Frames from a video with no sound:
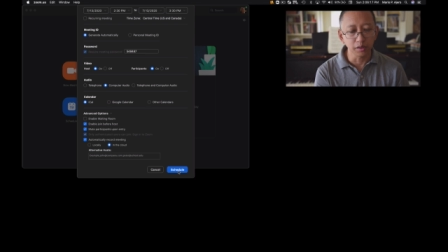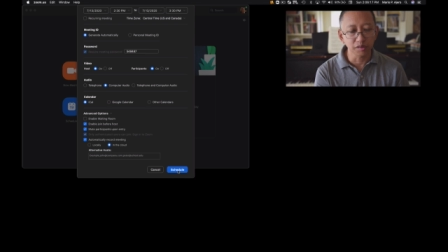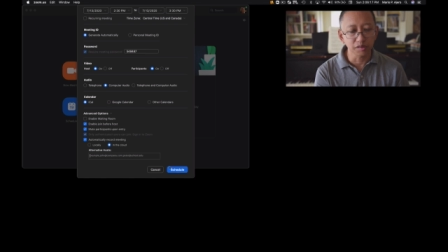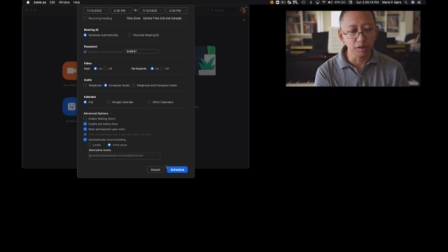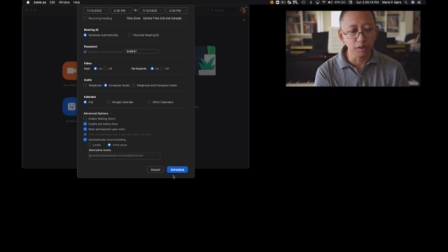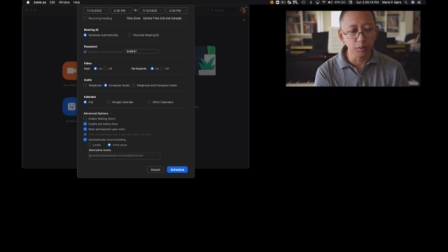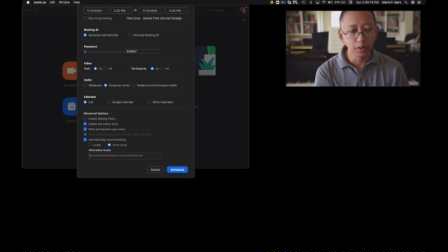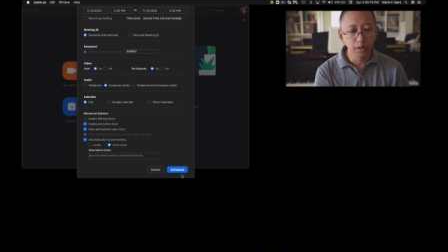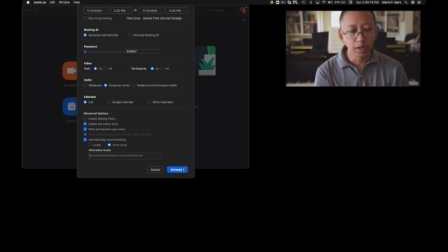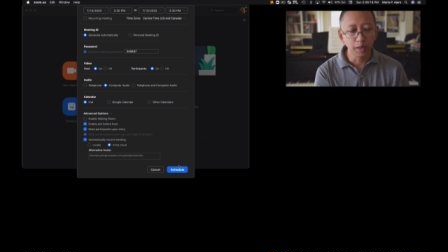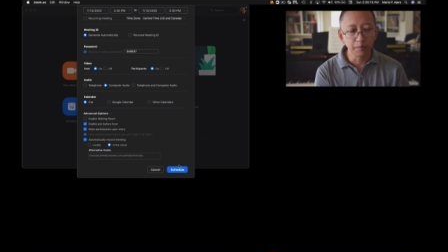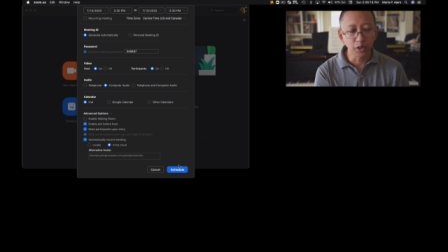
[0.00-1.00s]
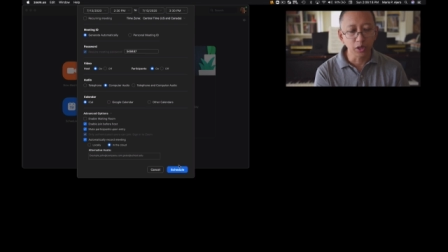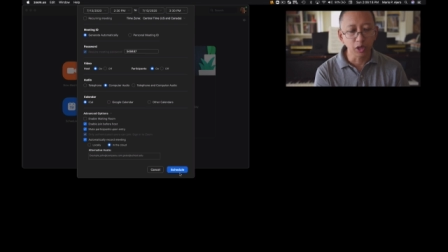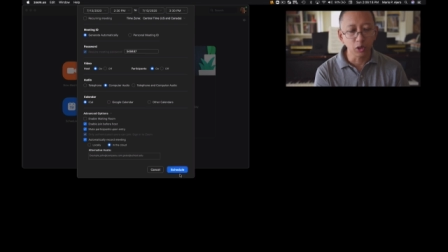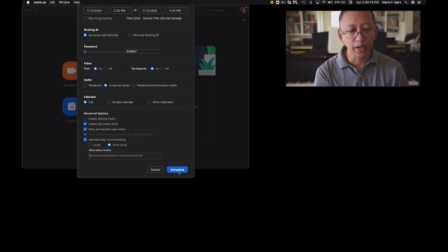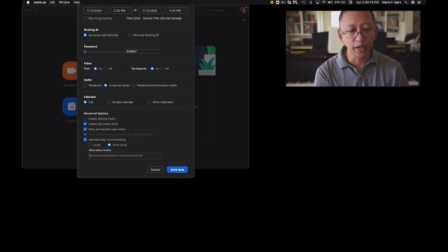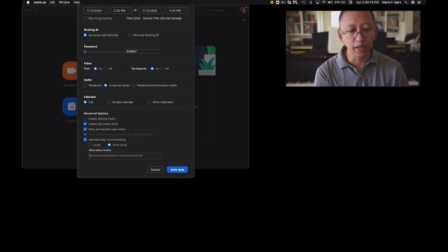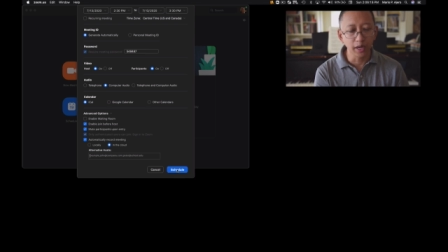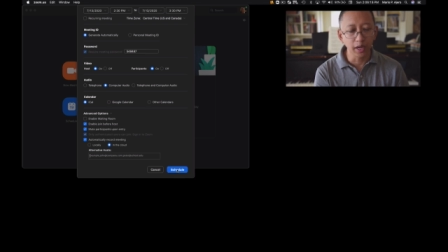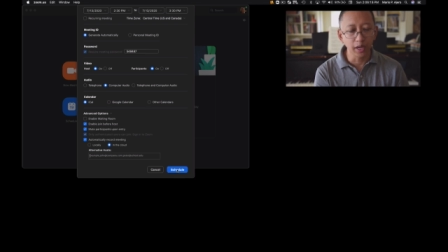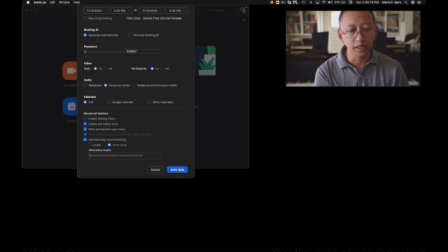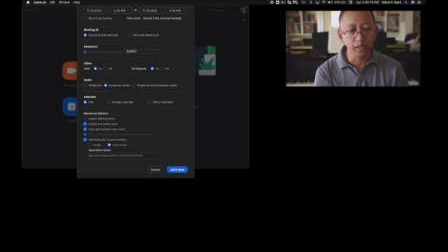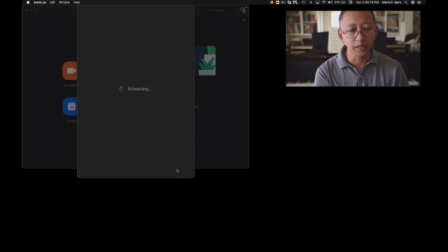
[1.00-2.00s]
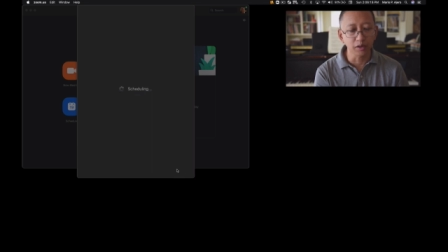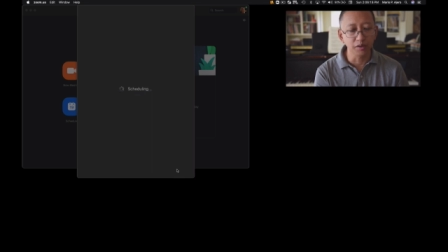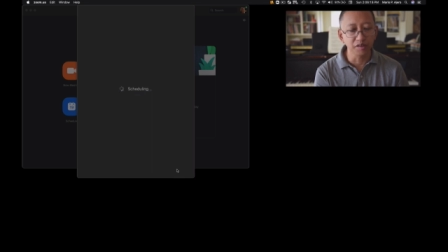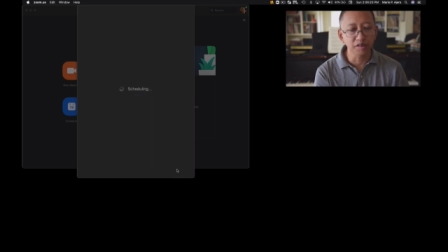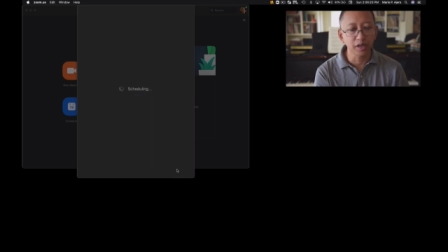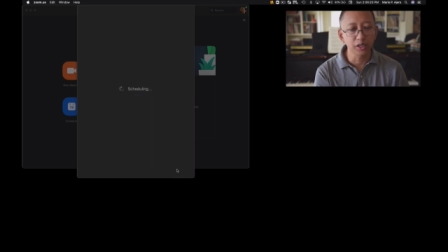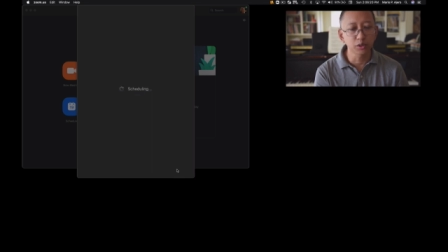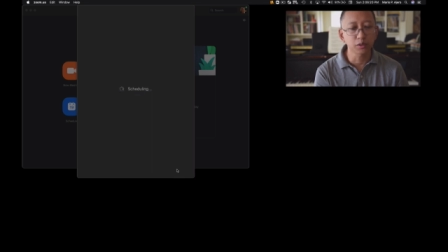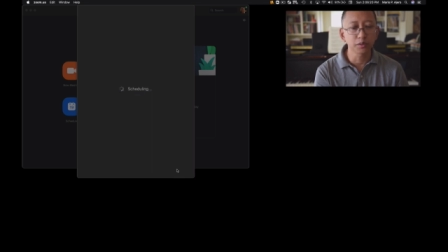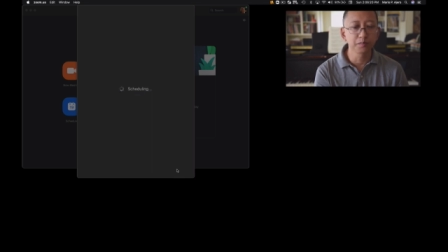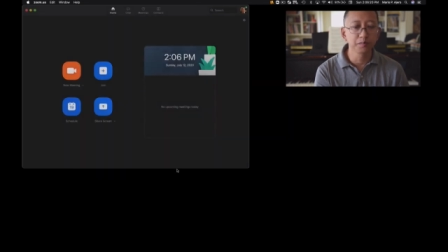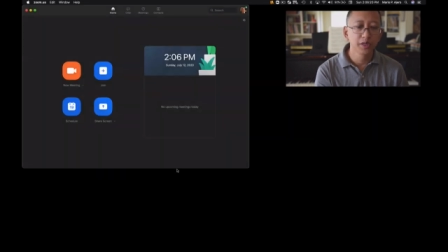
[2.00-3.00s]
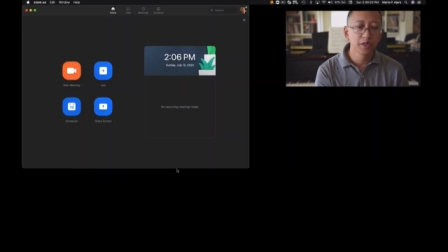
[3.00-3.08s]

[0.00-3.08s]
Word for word: So I'm going to go ahead and click on schedule.